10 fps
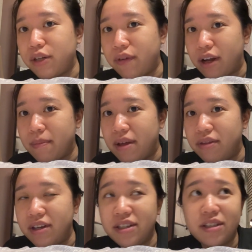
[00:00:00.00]
recommend
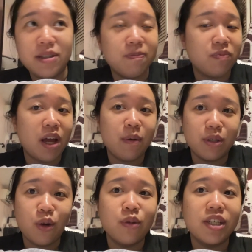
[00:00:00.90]
this. I would
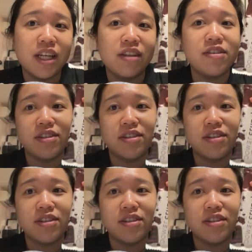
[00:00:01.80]
totally get this